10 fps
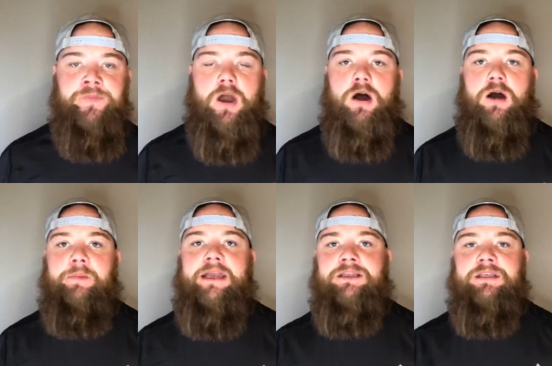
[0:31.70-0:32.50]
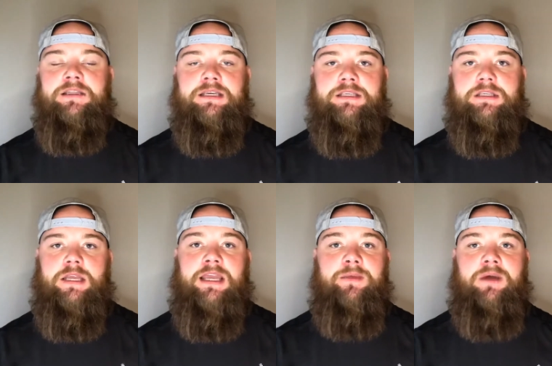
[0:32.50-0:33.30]
um, into this
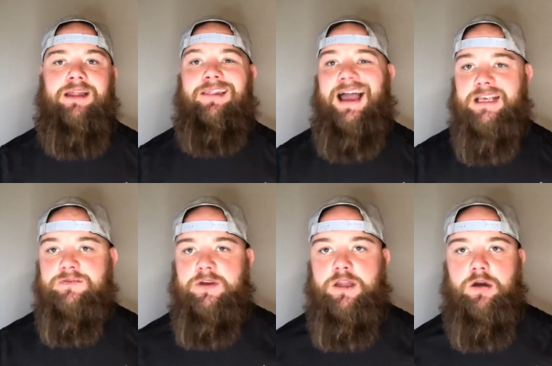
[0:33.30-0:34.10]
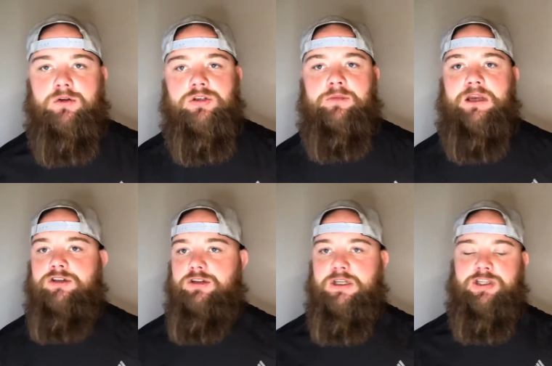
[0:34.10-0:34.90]
in my last video, so make
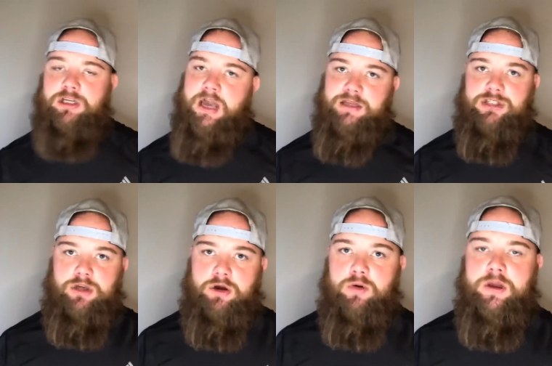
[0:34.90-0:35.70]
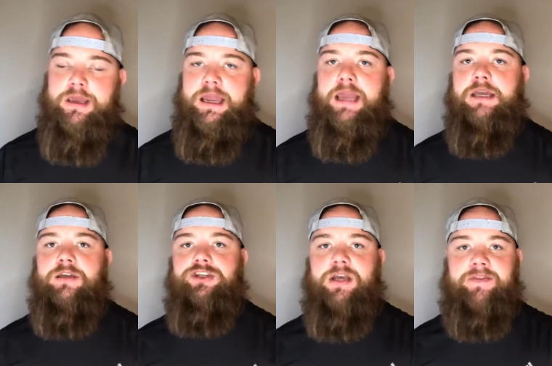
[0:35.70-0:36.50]
sure that you guys go
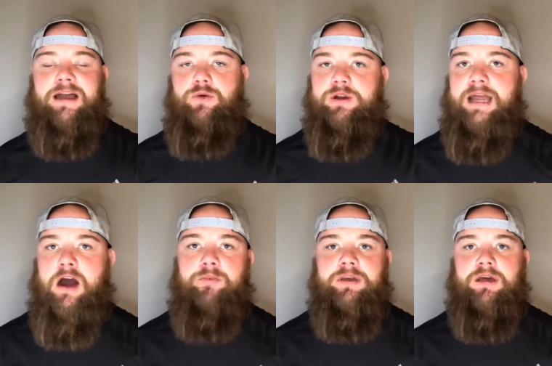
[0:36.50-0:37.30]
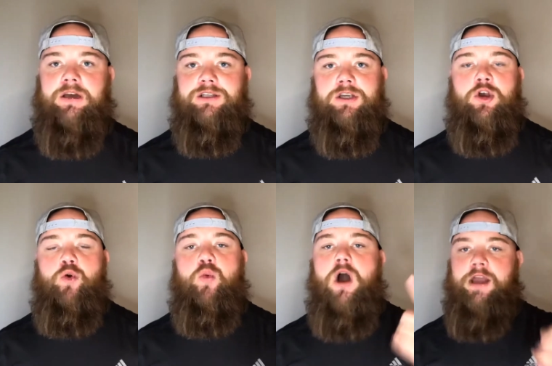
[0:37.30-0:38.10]
and check that one out because
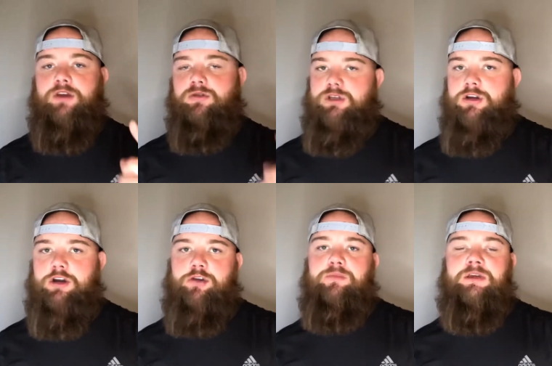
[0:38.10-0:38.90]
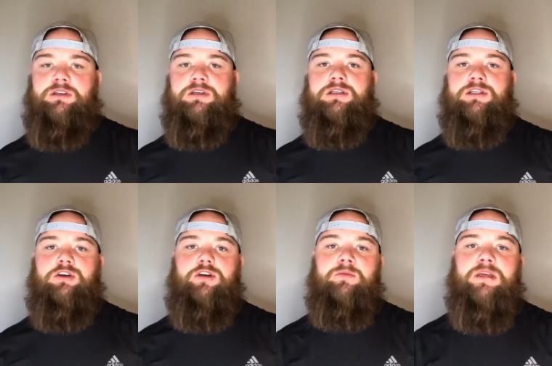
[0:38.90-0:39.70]
why you start your business is
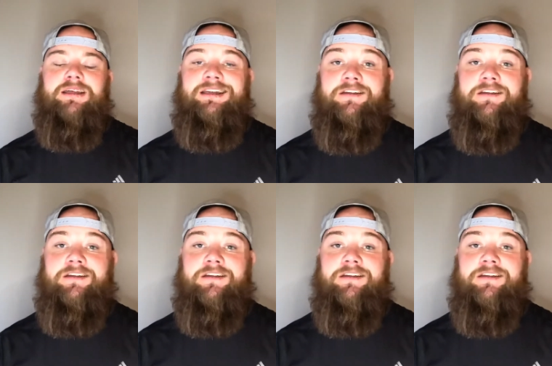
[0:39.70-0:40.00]
gonna be the,